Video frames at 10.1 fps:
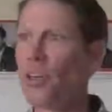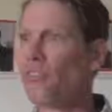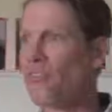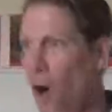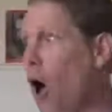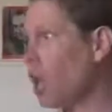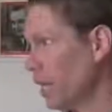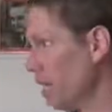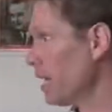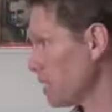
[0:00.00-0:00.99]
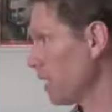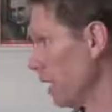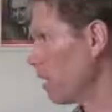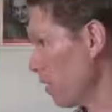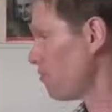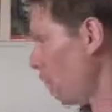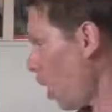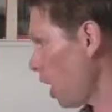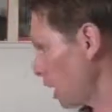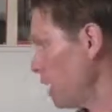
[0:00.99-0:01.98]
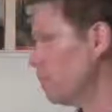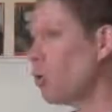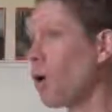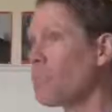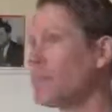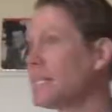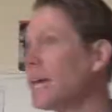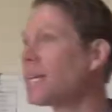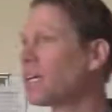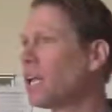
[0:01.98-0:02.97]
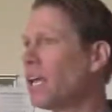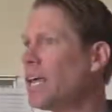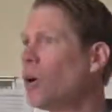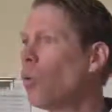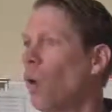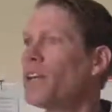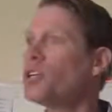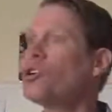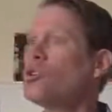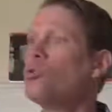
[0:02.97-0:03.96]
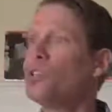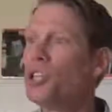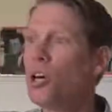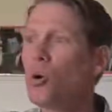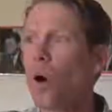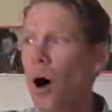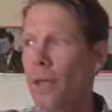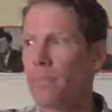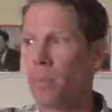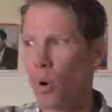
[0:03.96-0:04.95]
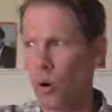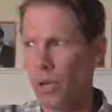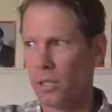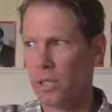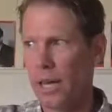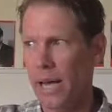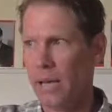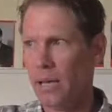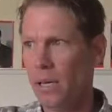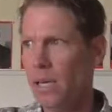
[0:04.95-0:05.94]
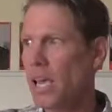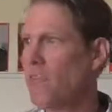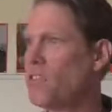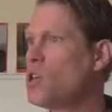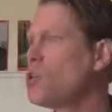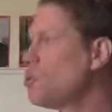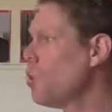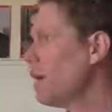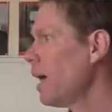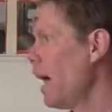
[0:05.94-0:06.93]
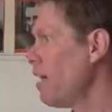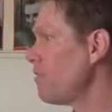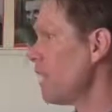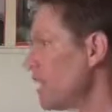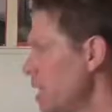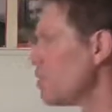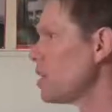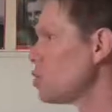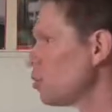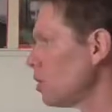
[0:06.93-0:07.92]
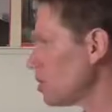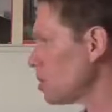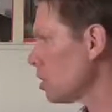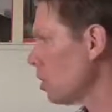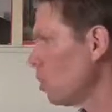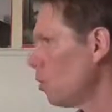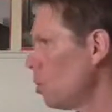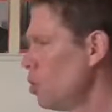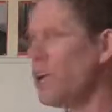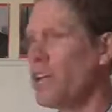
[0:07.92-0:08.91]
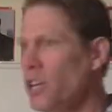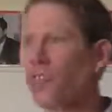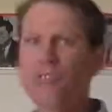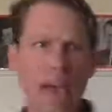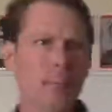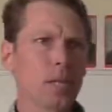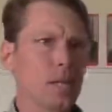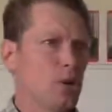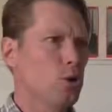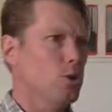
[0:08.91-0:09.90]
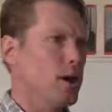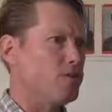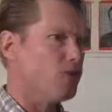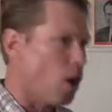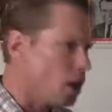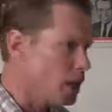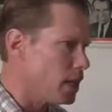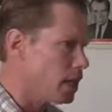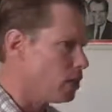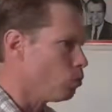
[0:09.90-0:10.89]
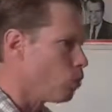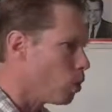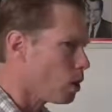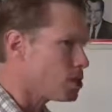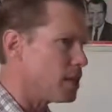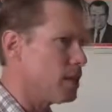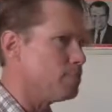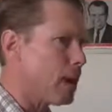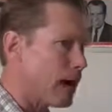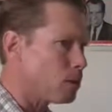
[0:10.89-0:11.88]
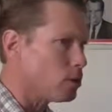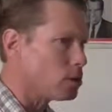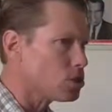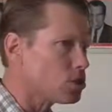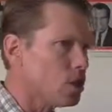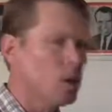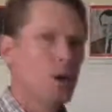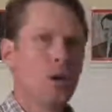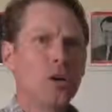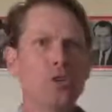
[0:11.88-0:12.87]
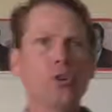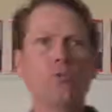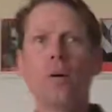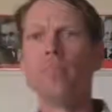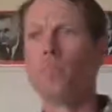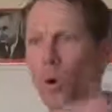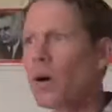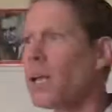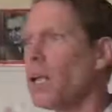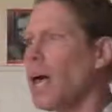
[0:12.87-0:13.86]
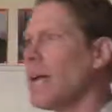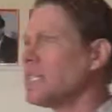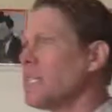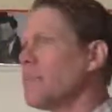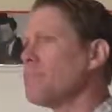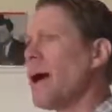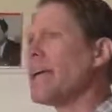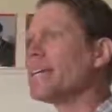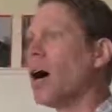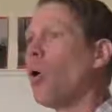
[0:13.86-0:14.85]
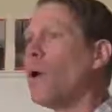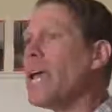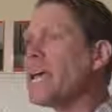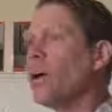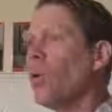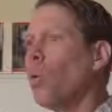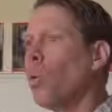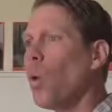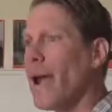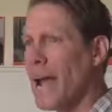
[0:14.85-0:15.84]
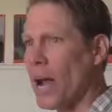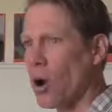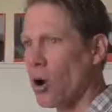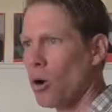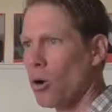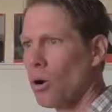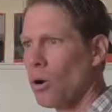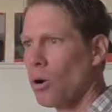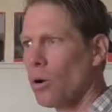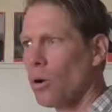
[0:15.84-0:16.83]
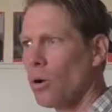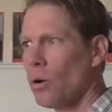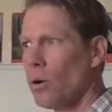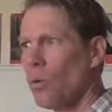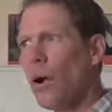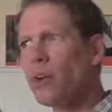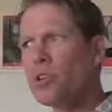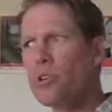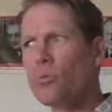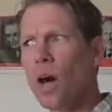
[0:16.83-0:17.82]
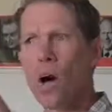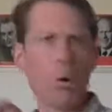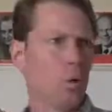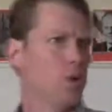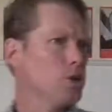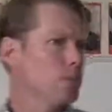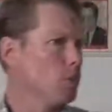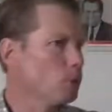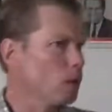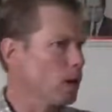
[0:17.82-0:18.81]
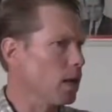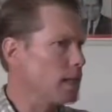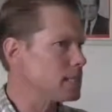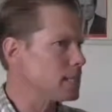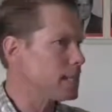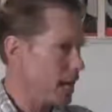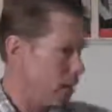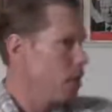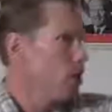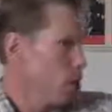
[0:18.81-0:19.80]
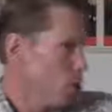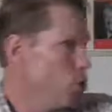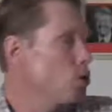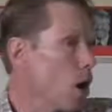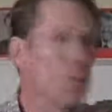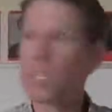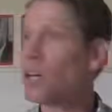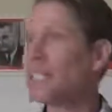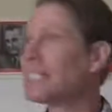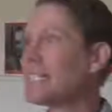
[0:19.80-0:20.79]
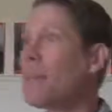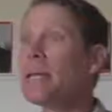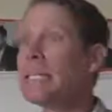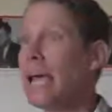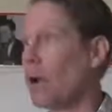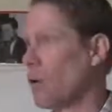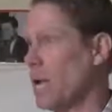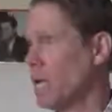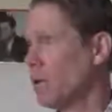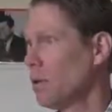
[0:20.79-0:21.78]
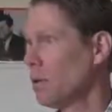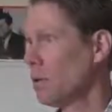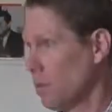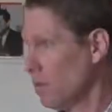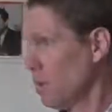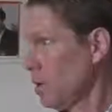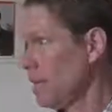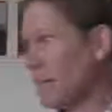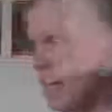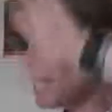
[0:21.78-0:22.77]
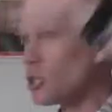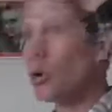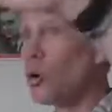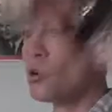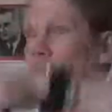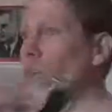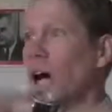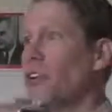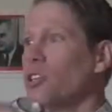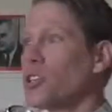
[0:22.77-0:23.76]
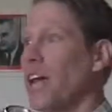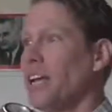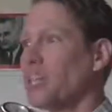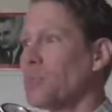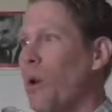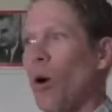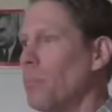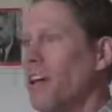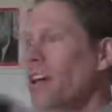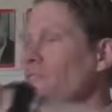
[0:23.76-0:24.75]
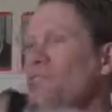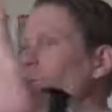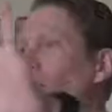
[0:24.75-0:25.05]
The fallen, isn't it? The fallen. More particularly, what do you do on Memorial Day? If you have individuals who in your family who have fallen in wars, in battles, you memorialize them by going where? Where do you go to memorialize the dead? You go to a cemetery. Now that's crucial to understanding this poem. If you